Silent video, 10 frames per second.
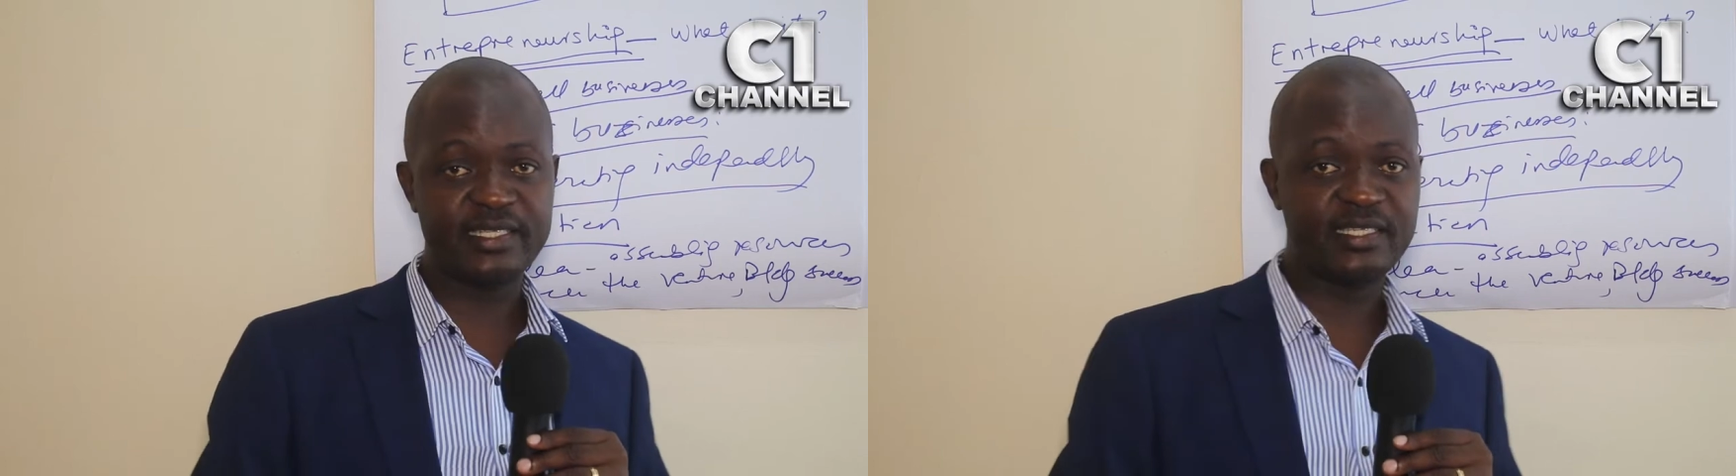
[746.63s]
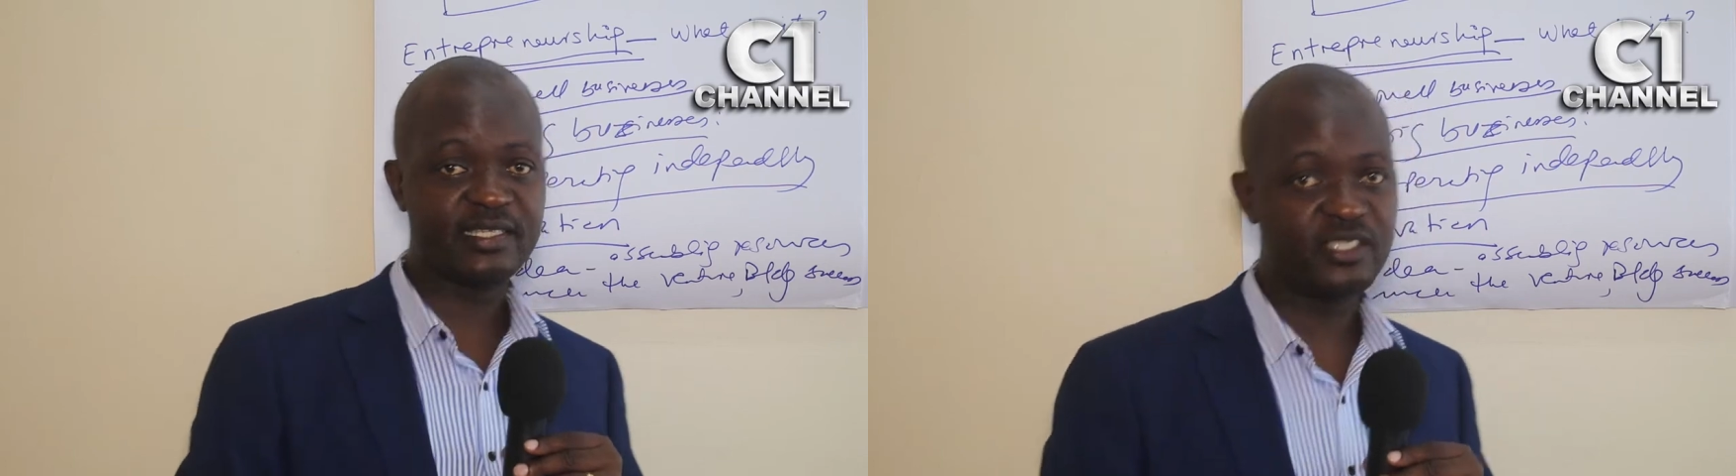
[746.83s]

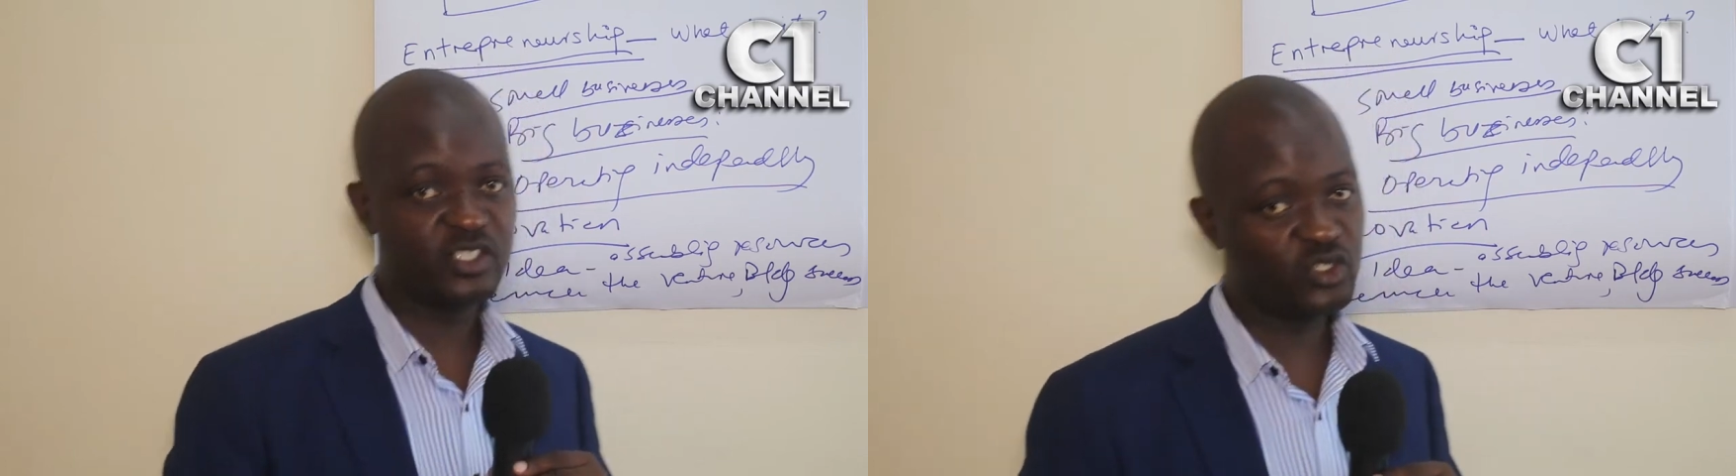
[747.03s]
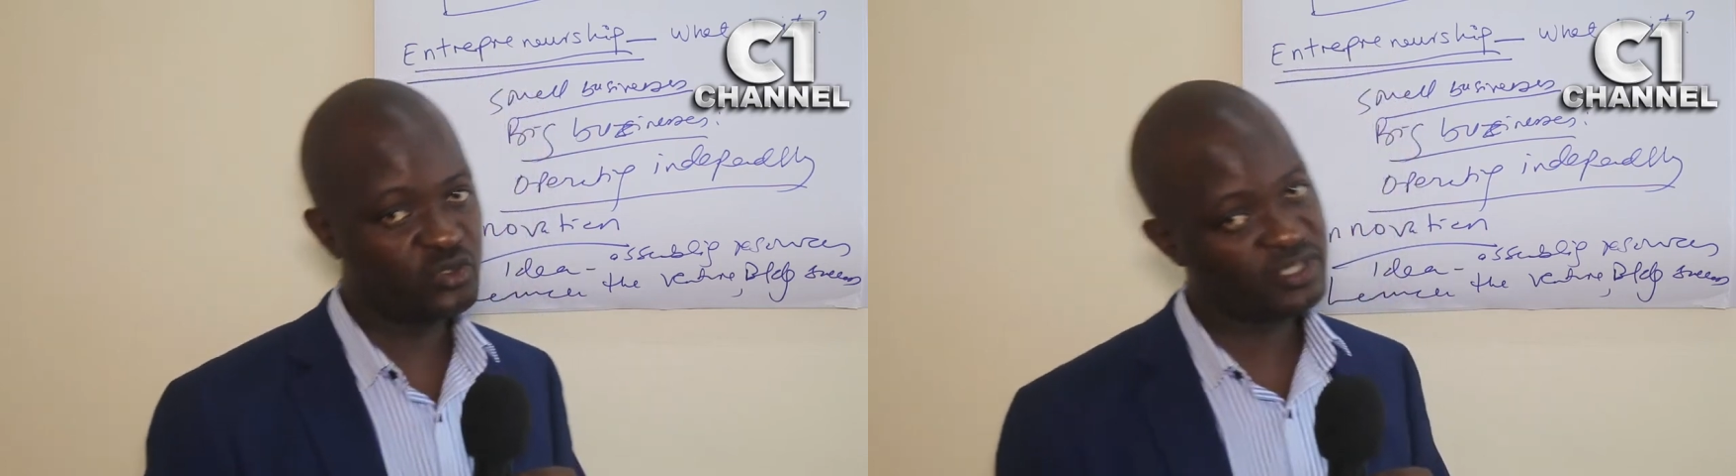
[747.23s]
is
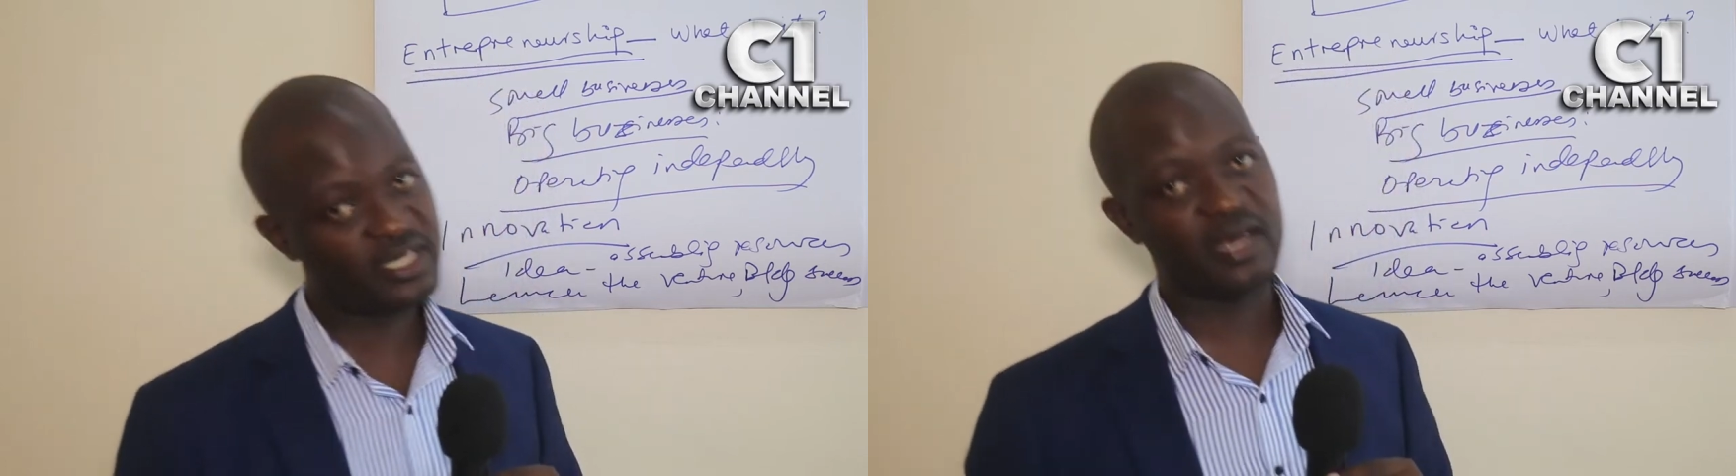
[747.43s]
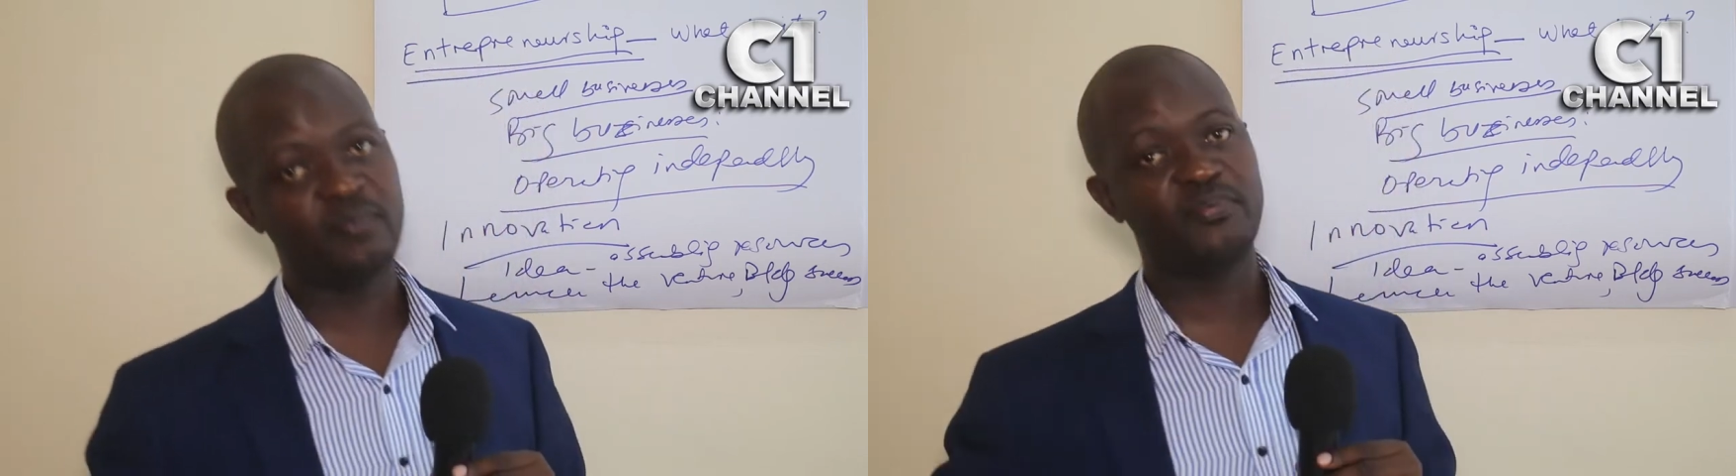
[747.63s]

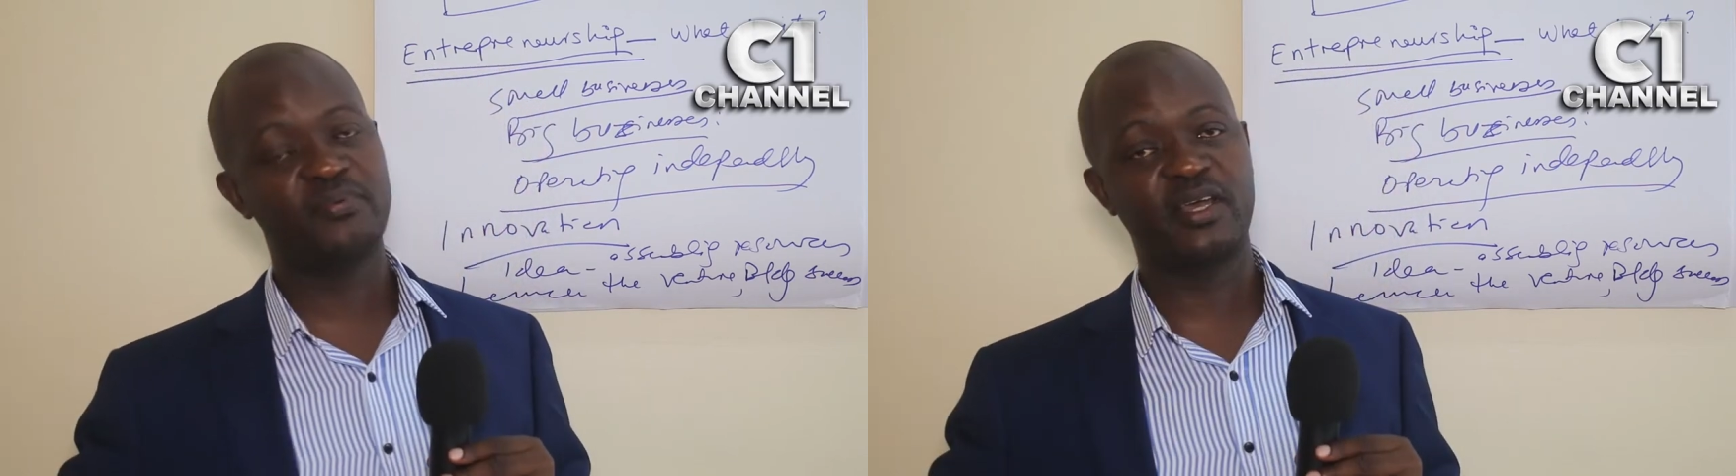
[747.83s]
used up